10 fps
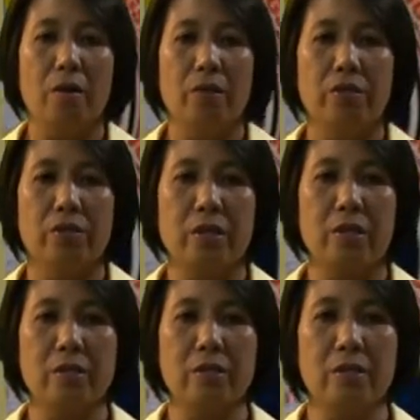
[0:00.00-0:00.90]
We
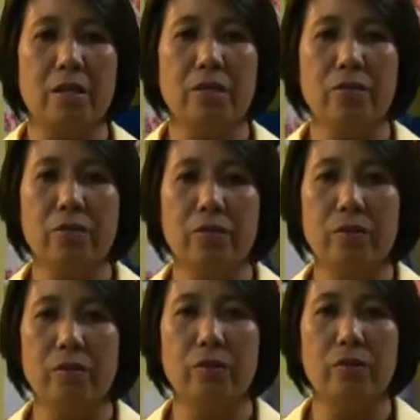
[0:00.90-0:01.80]
just
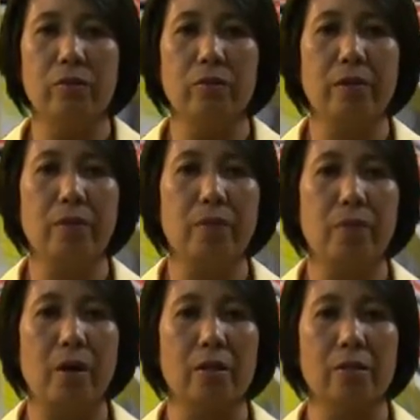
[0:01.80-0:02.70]
continue doing the
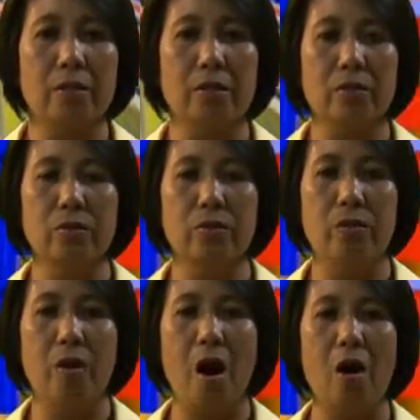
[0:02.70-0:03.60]
process to
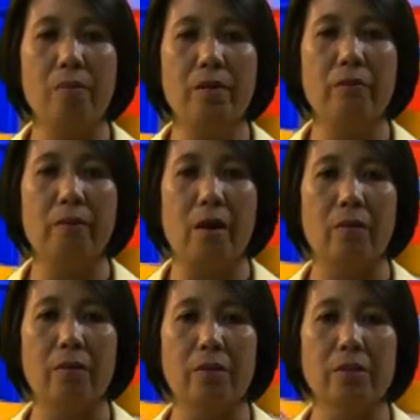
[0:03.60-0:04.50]
know how many
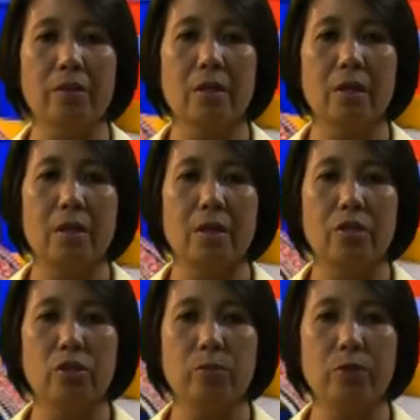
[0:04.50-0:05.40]
flowers
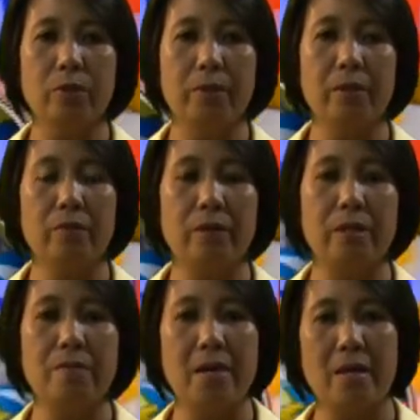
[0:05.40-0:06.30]
each pupil
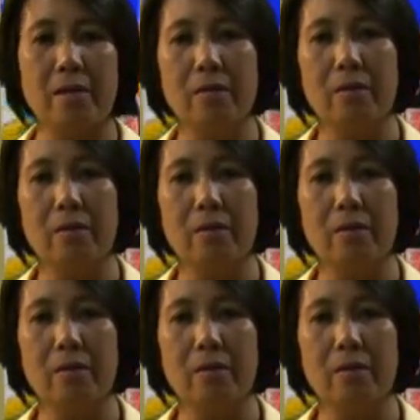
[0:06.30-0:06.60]
really made.